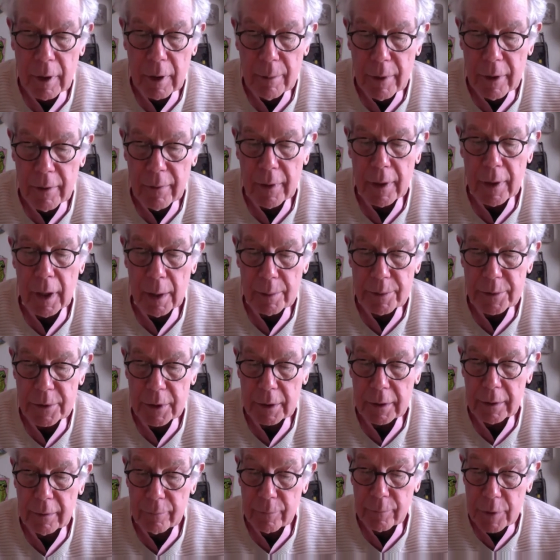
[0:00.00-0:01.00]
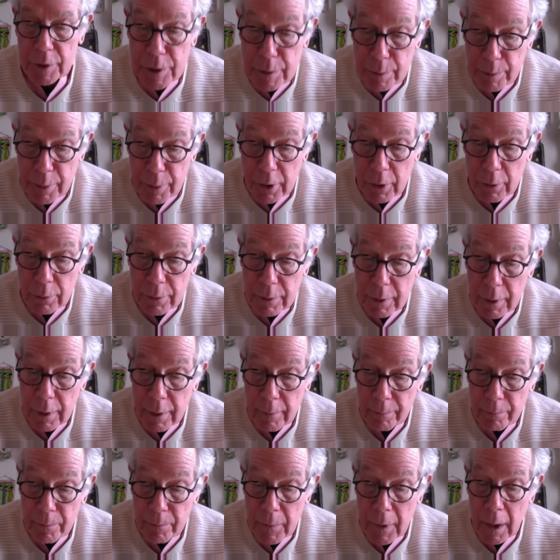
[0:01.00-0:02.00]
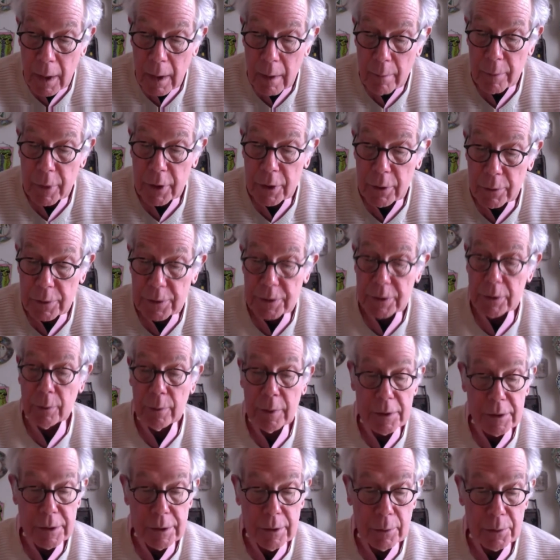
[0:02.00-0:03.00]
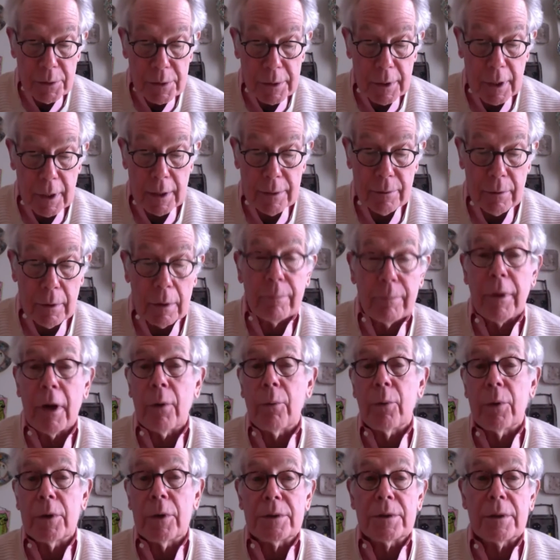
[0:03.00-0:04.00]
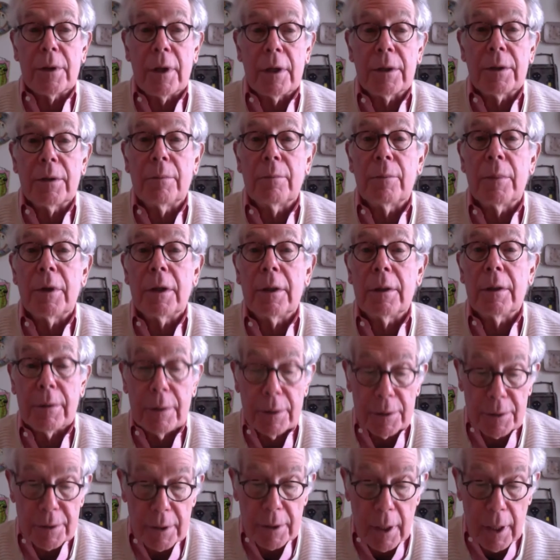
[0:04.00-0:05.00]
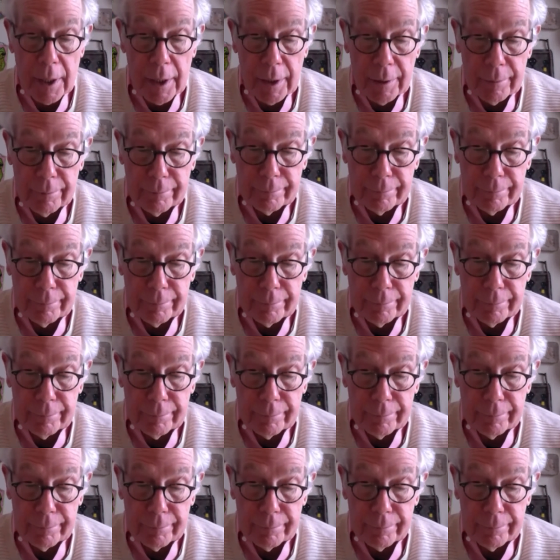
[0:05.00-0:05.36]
be the object of dispute because there is no standard by which they can be decided.